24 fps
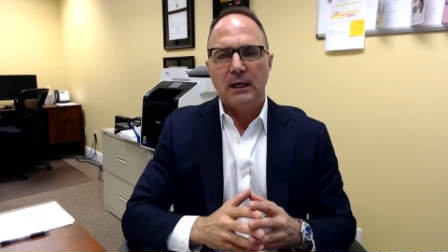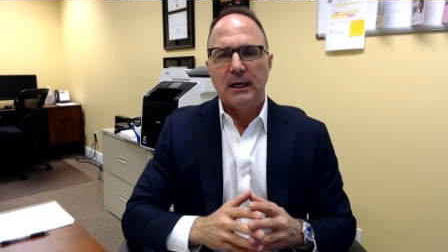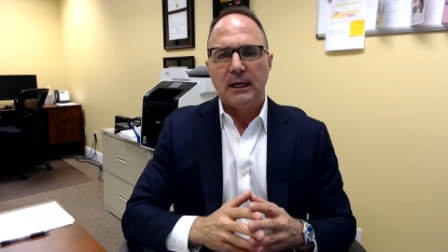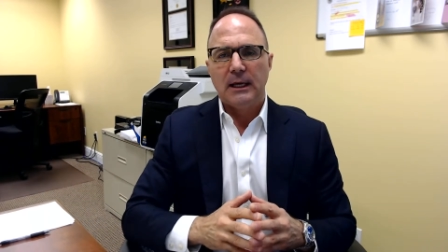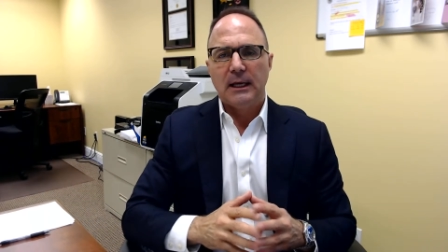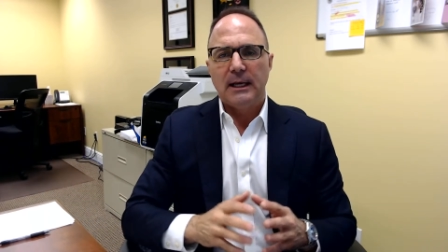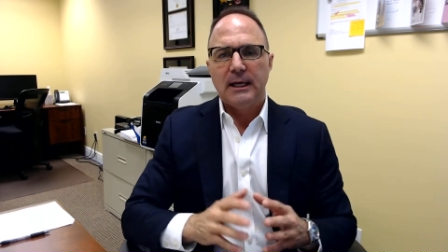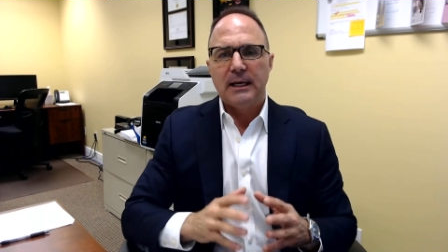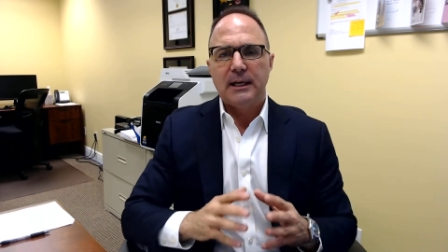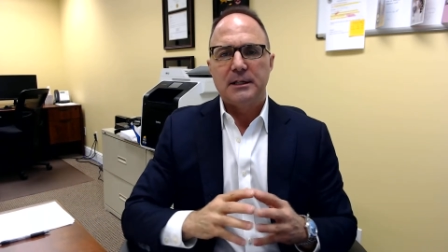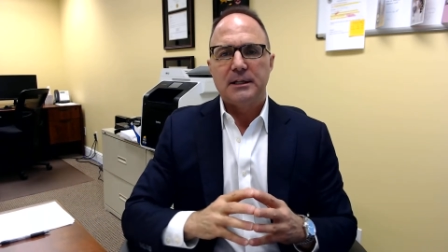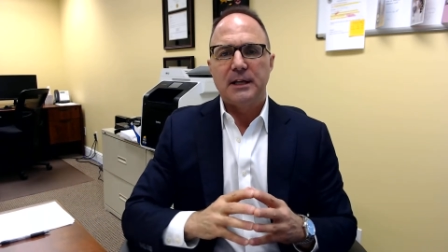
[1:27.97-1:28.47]

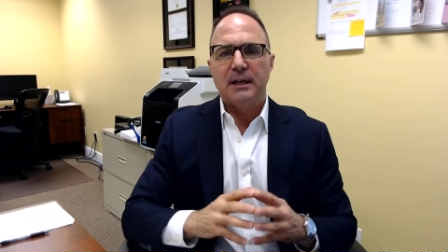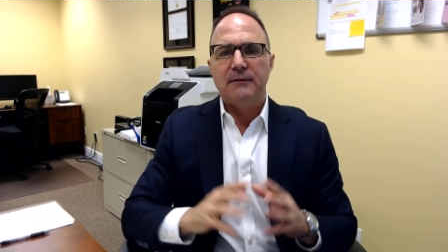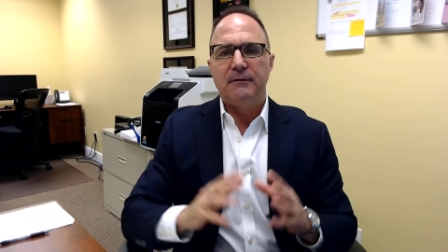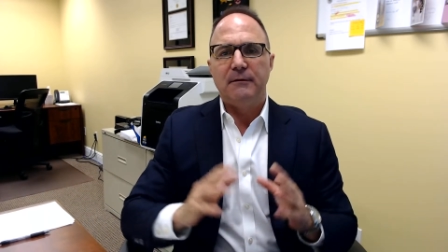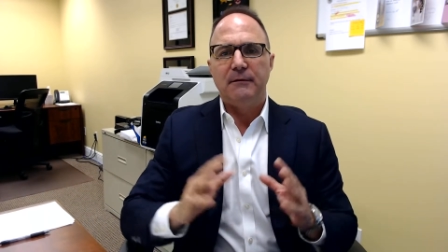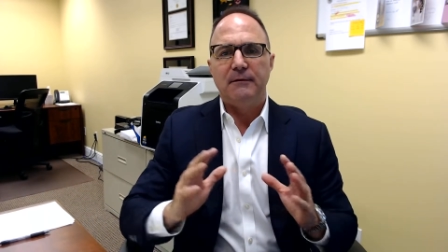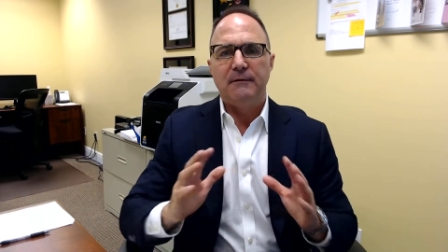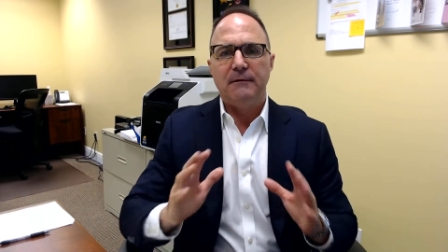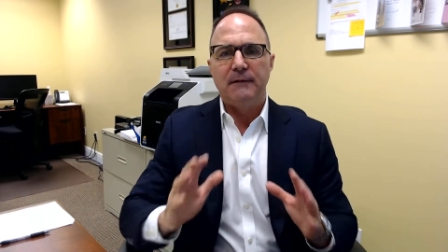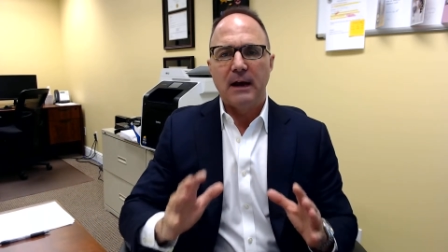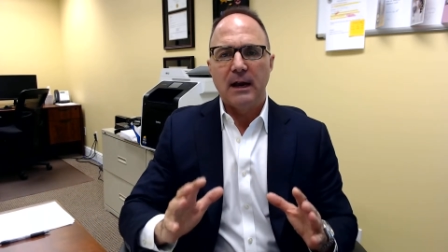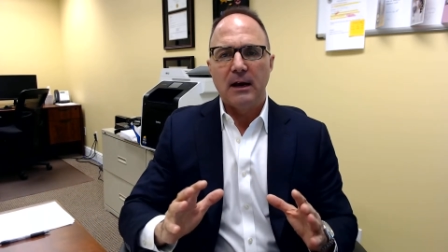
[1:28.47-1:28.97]
It is a
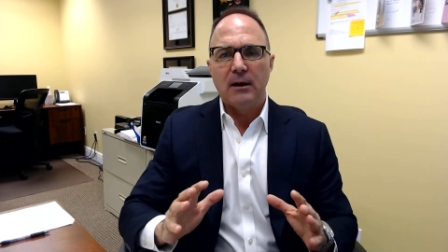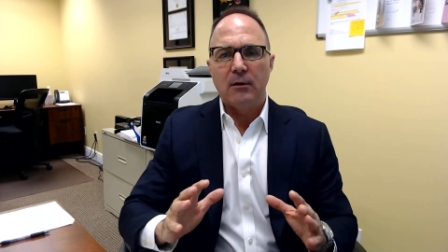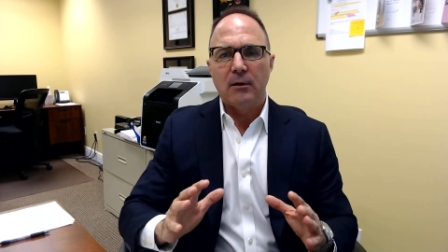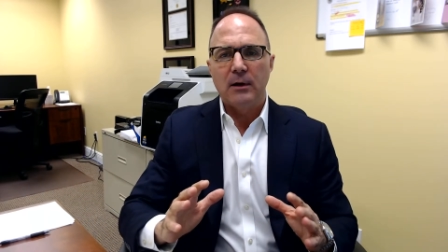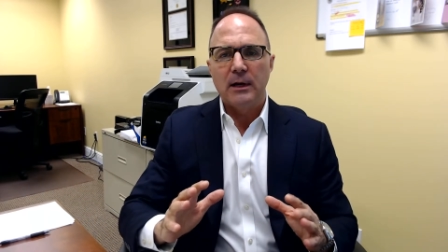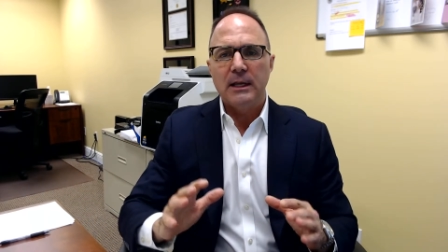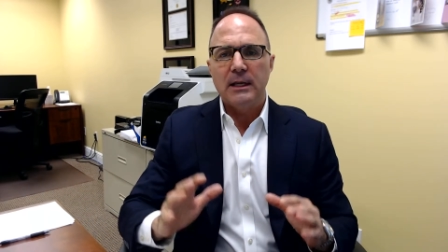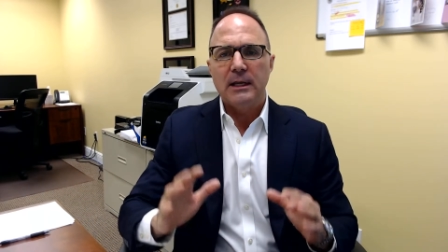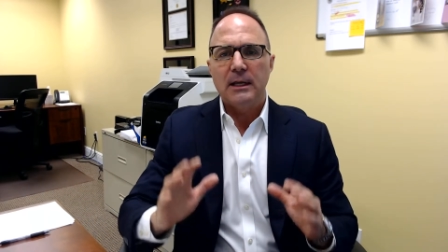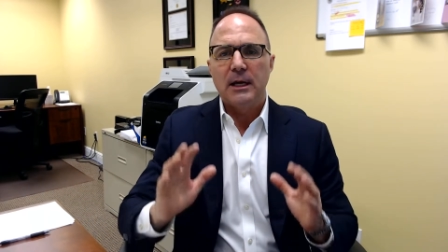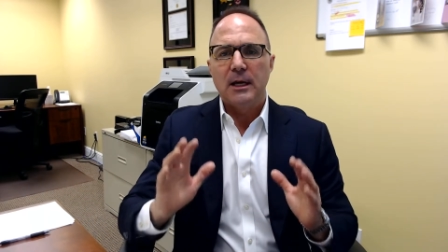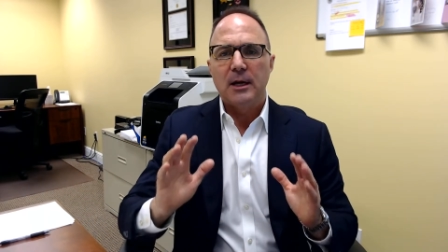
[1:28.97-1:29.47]

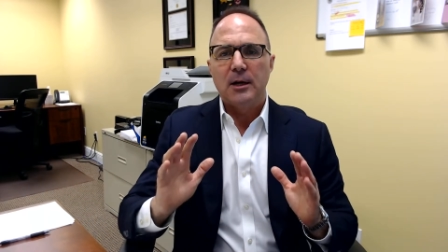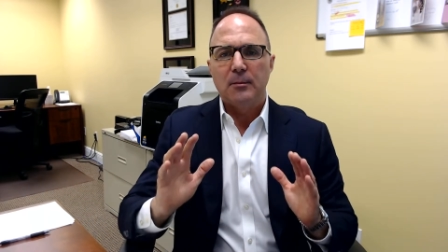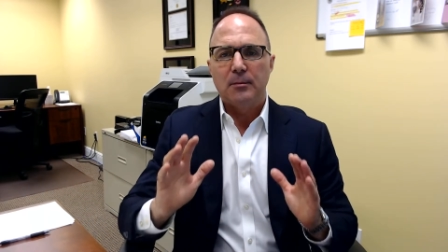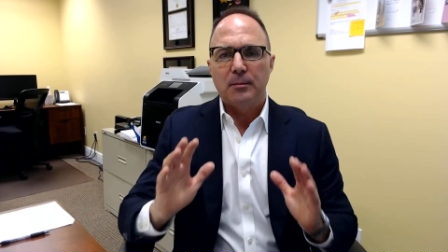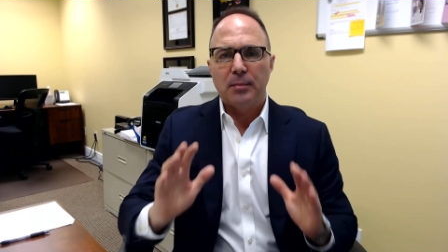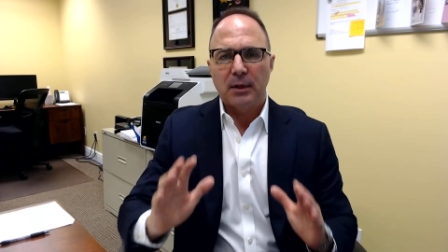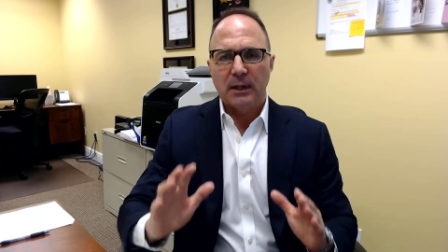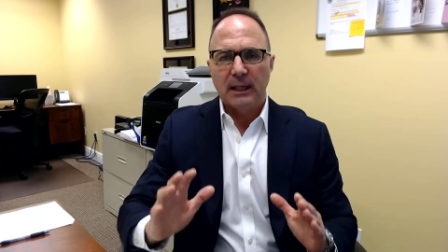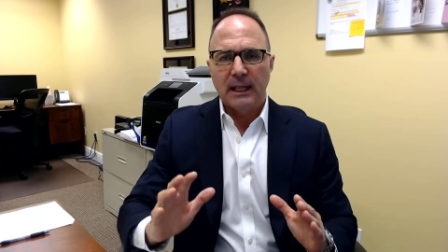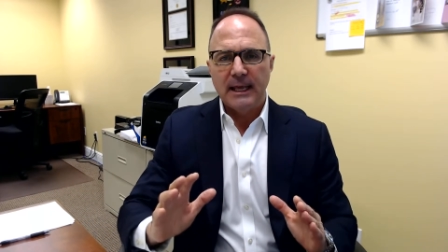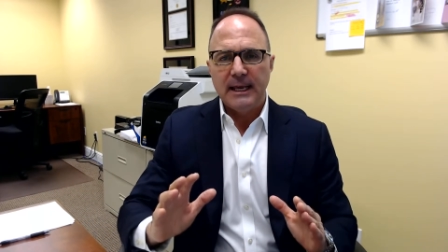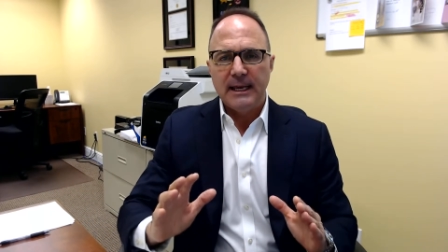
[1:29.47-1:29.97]
very
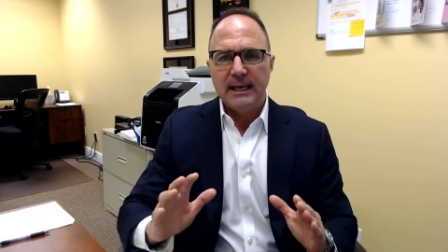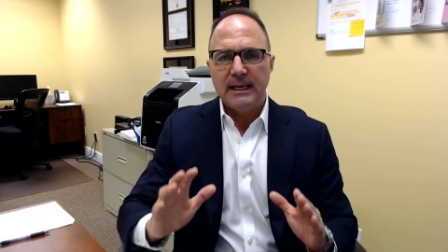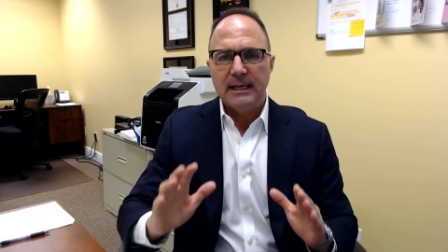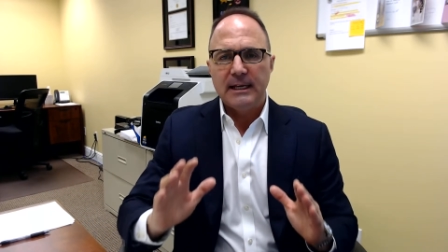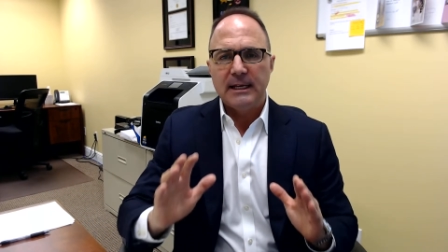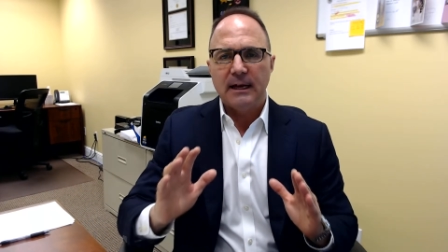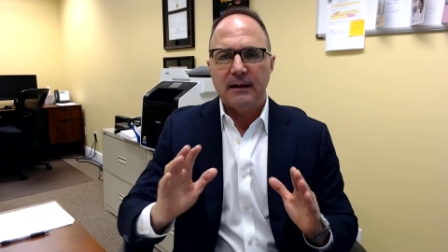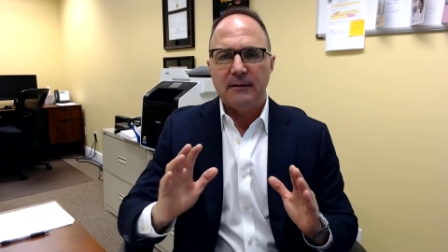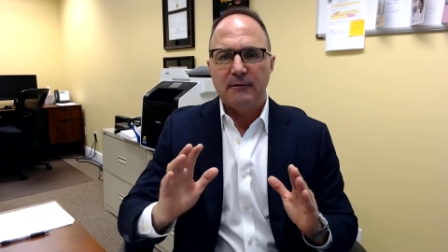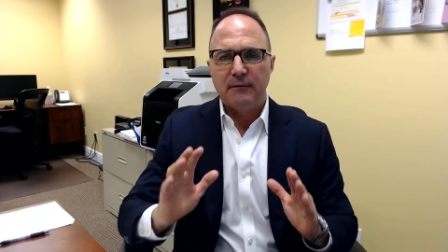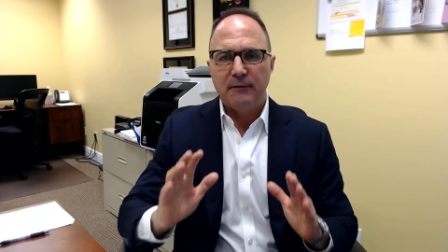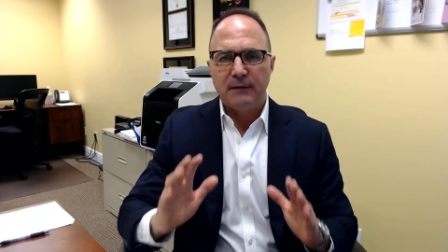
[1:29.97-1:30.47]

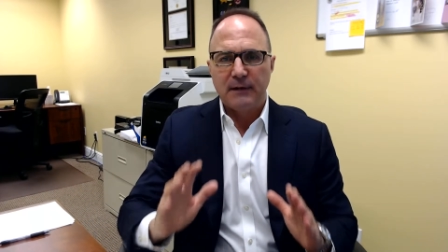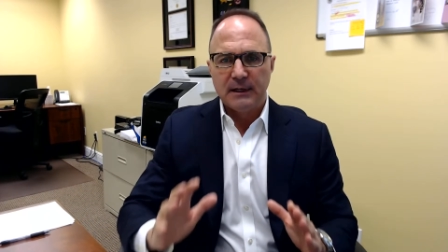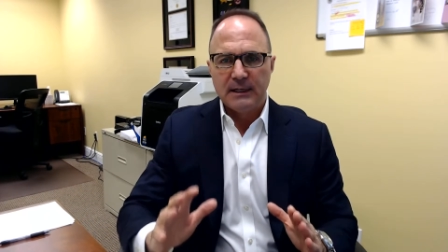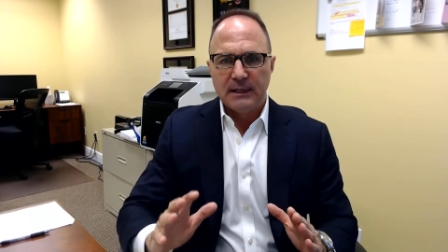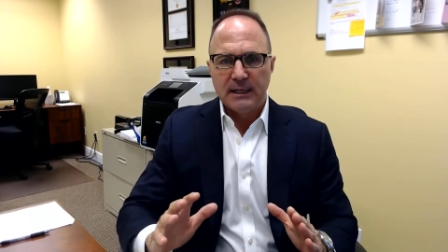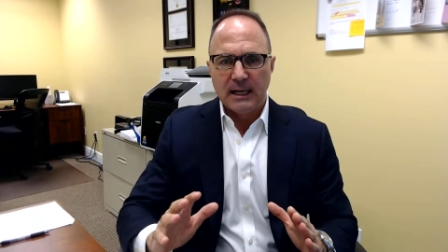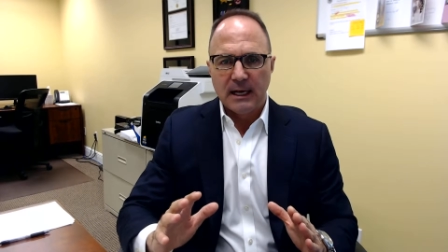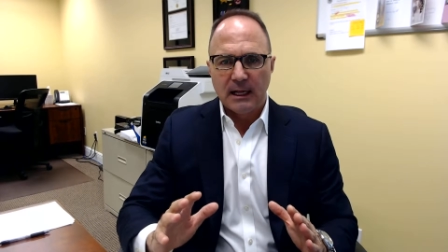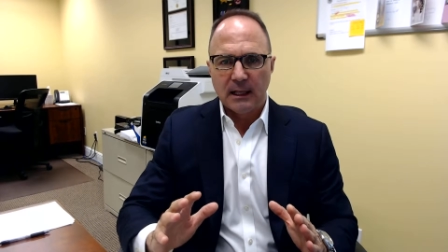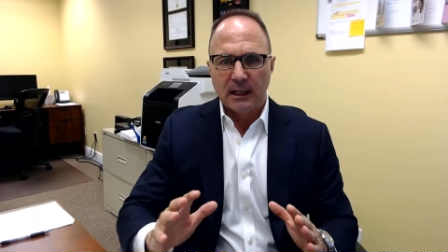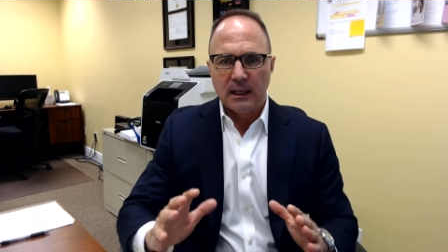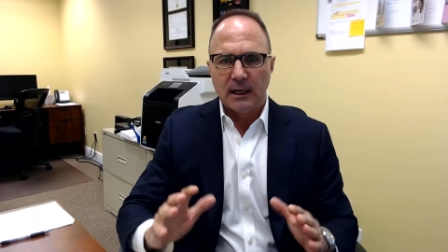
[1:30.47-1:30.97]
plain
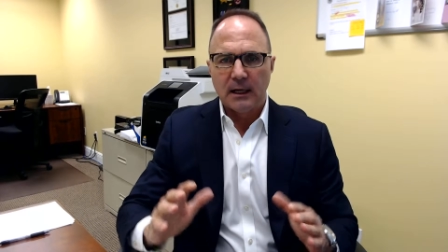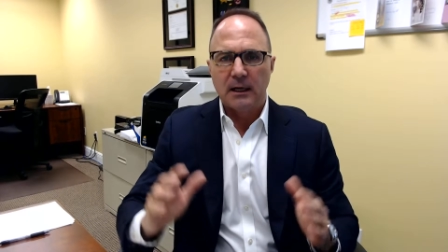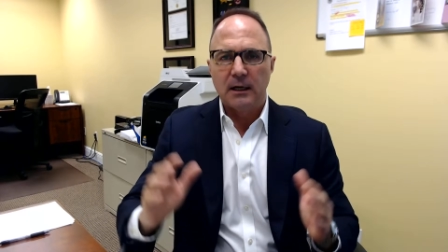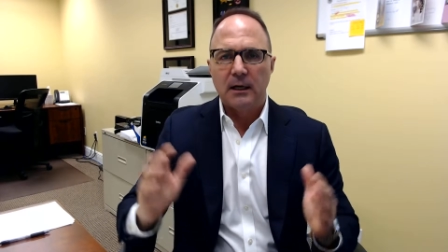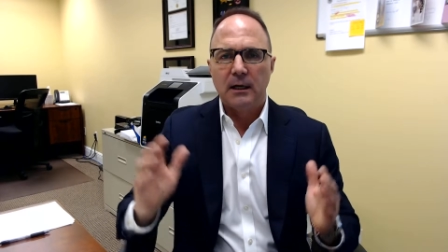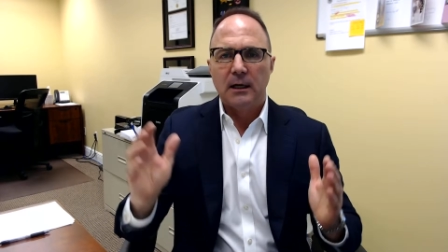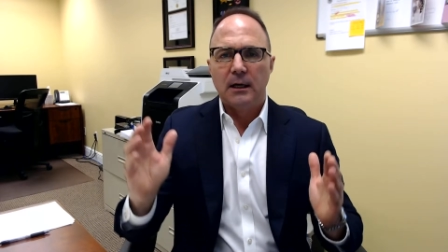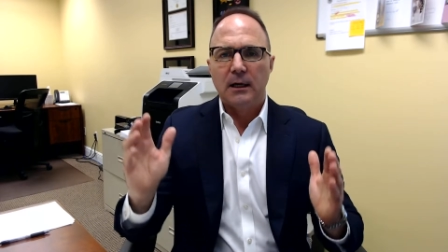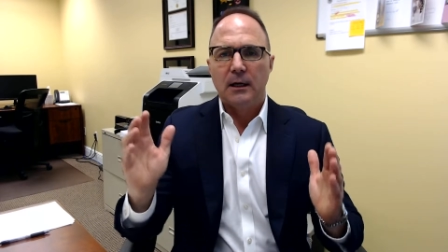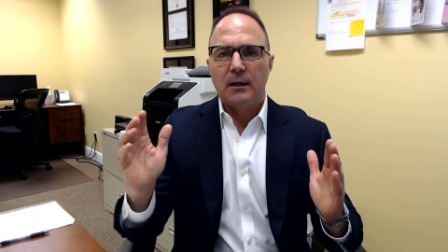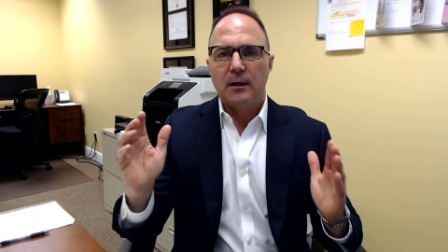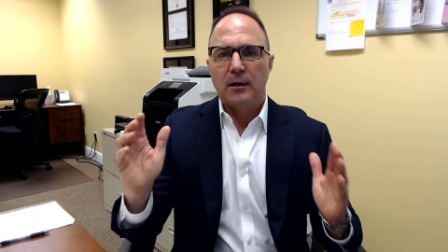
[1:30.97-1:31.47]
vanilla
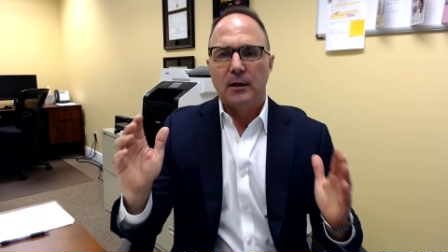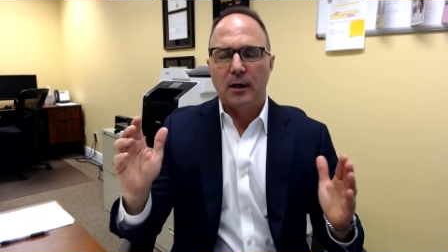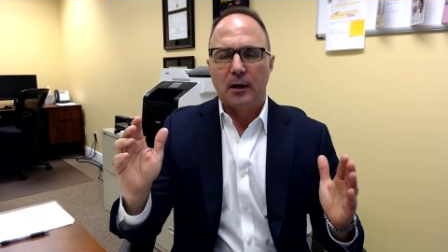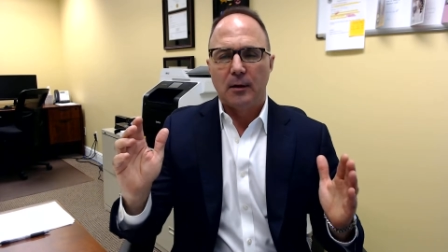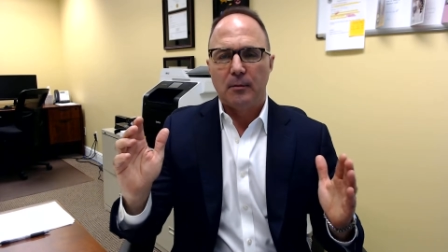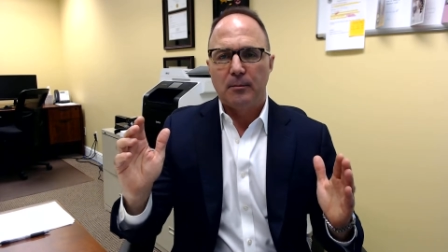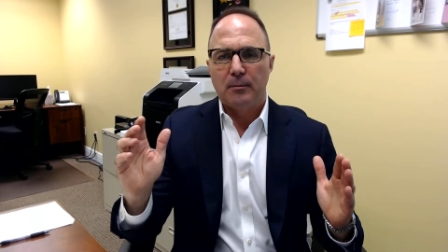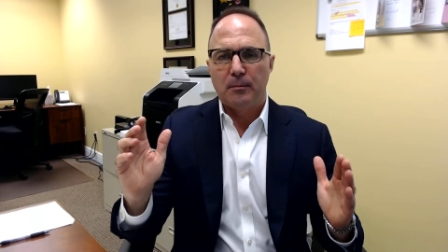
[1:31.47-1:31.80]
uh,